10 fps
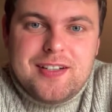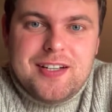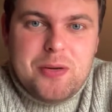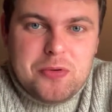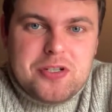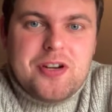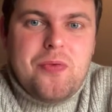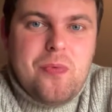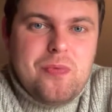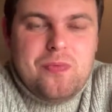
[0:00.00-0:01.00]
he wants to
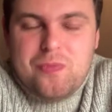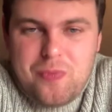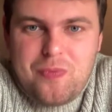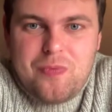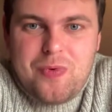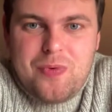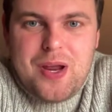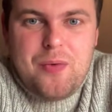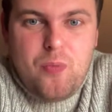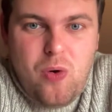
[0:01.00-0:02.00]
know
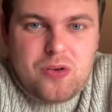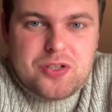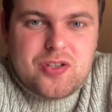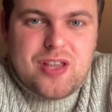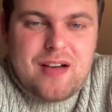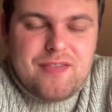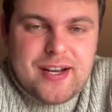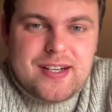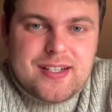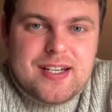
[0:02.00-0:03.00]
in what does that
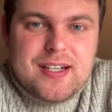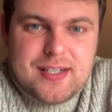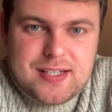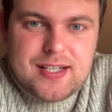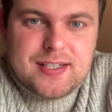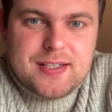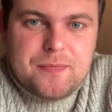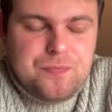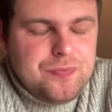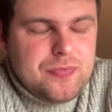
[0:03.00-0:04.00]
validity consist.
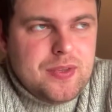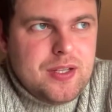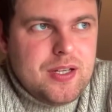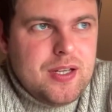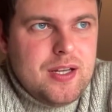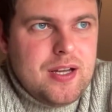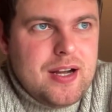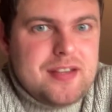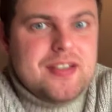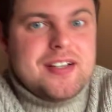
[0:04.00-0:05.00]

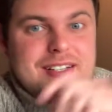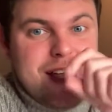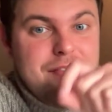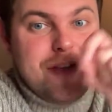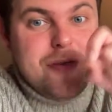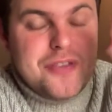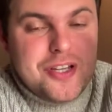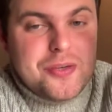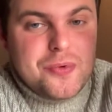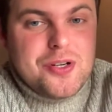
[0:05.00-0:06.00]
And he thinks if you
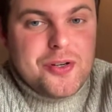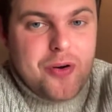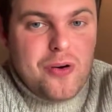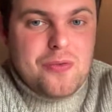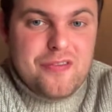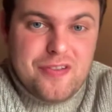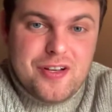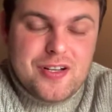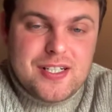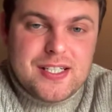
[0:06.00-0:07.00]
think the word not
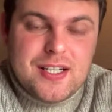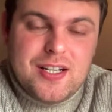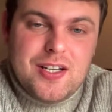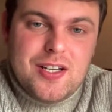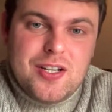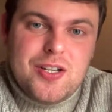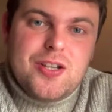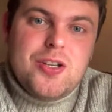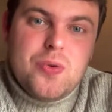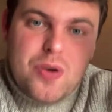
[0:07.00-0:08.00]
refers,
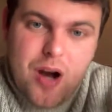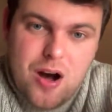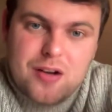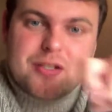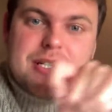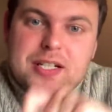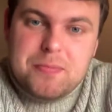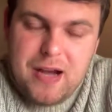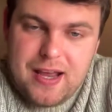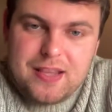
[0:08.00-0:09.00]
you can't
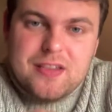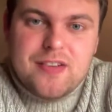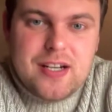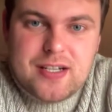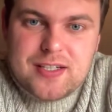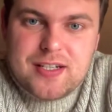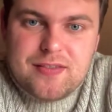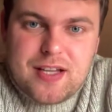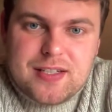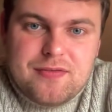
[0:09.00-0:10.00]
explain the validity of
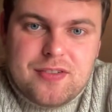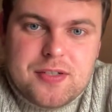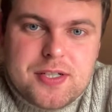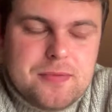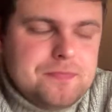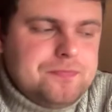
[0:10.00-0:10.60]
that inference,